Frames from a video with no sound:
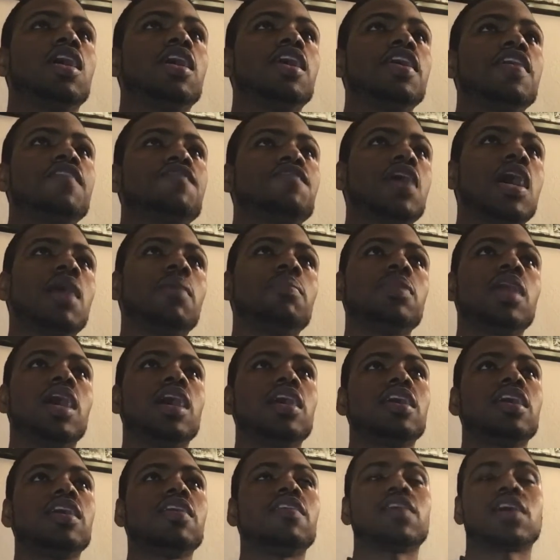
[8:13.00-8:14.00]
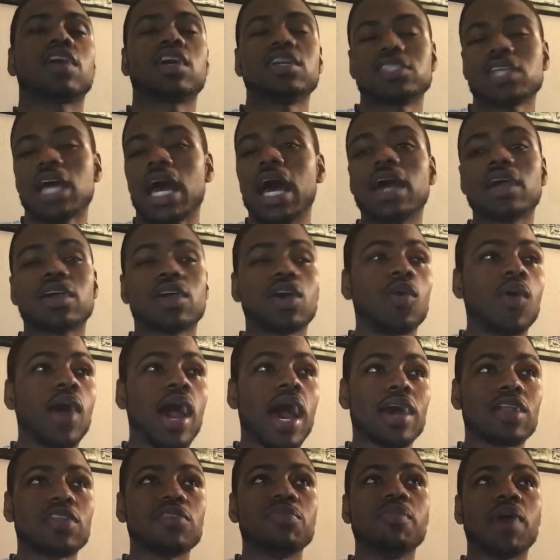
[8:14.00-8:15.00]
because I go
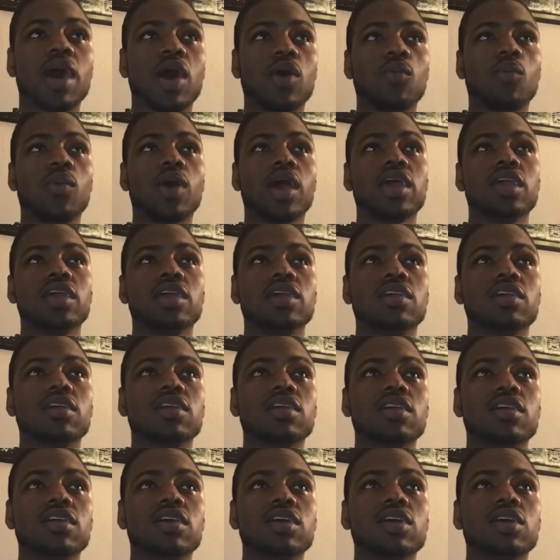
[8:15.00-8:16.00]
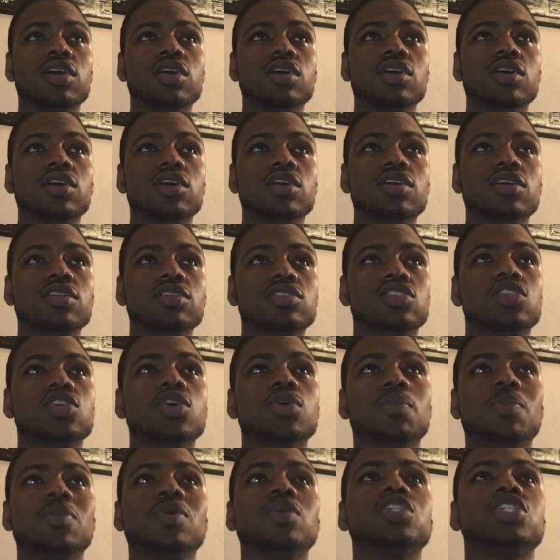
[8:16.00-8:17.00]
out of my way
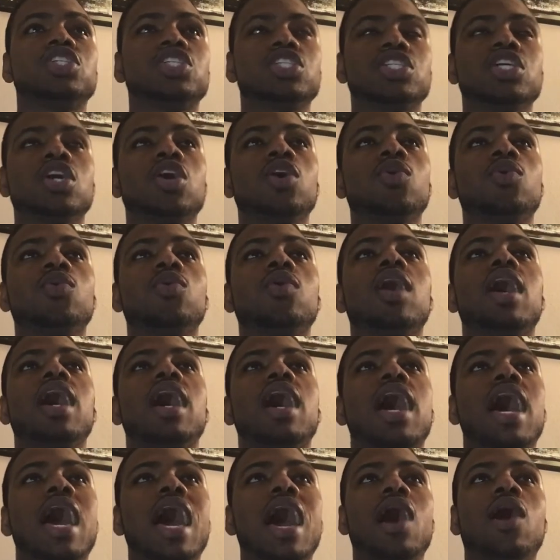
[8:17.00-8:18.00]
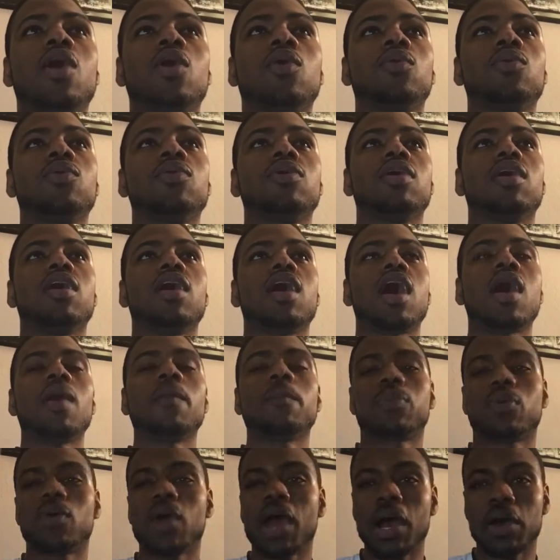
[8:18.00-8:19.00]
to show how
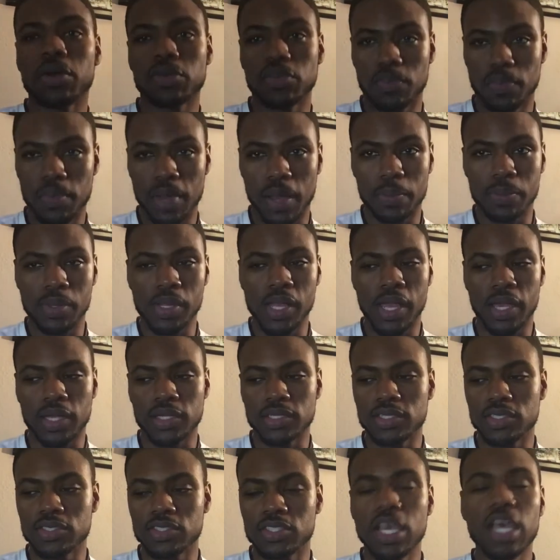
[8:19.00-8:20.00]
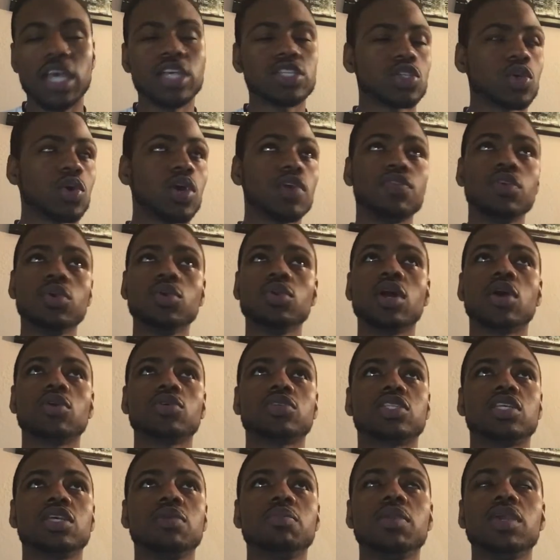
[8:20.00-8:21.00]
I'm proud of my blackness. So if you don't
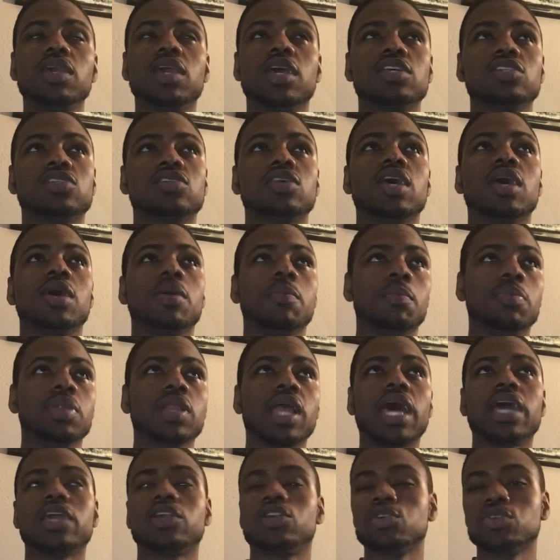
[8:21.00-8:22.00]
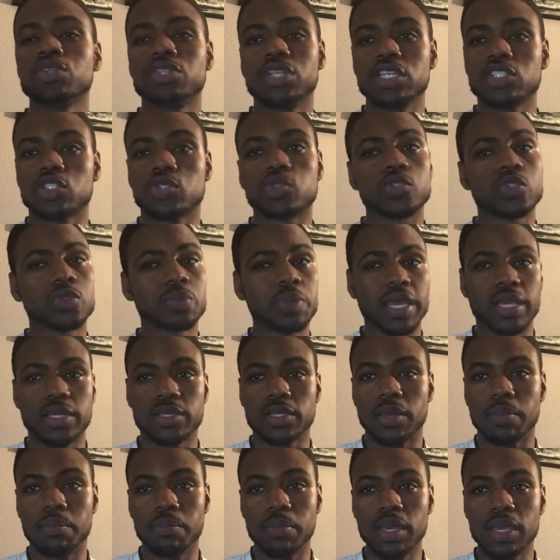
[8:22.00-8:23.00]
see me as black, you're
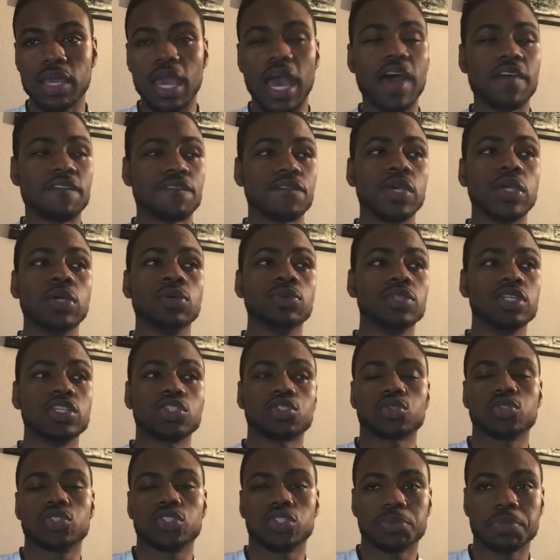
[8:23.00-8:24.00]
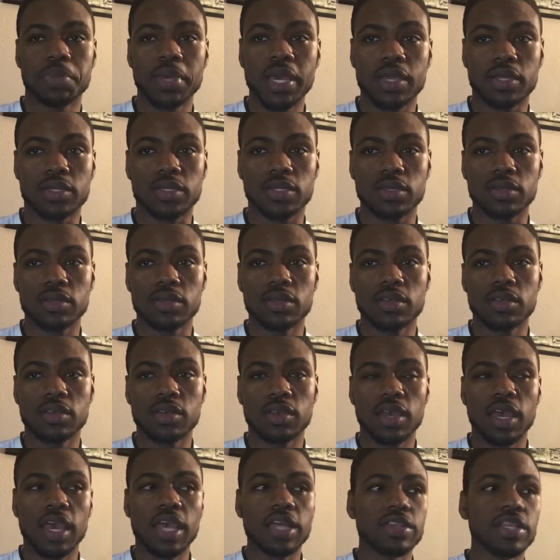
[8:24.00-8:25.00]
disrespecting me. I feel disrespected.
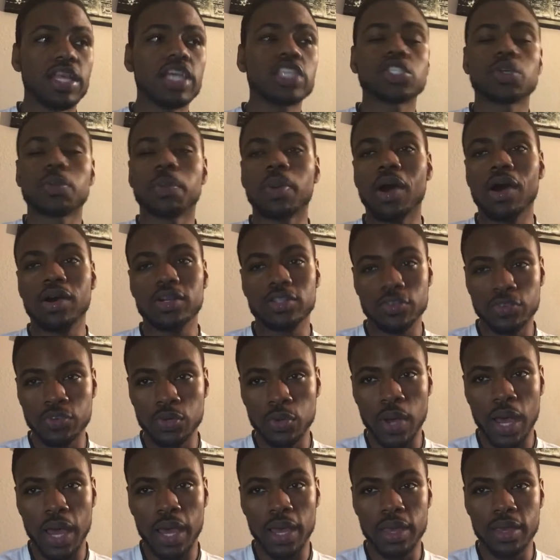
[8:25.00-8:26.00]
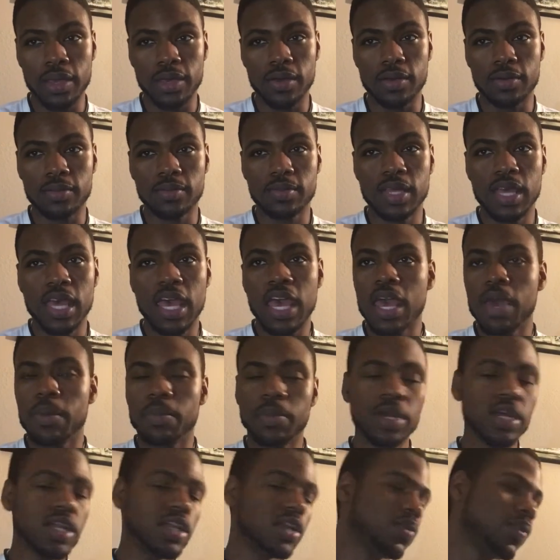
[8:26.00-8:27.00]
That's a part of who I am.
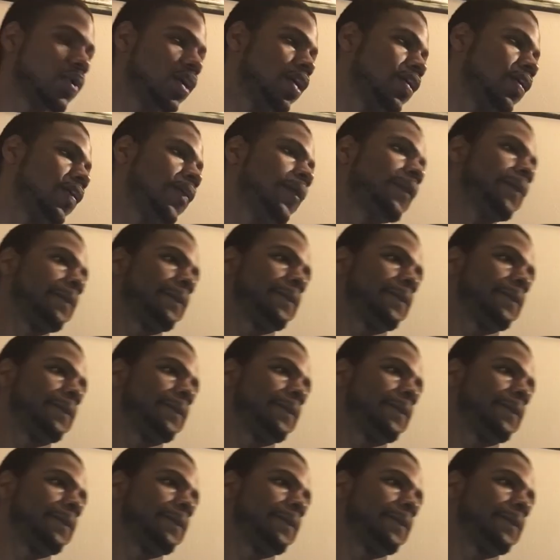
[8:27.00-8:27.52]
But anyway,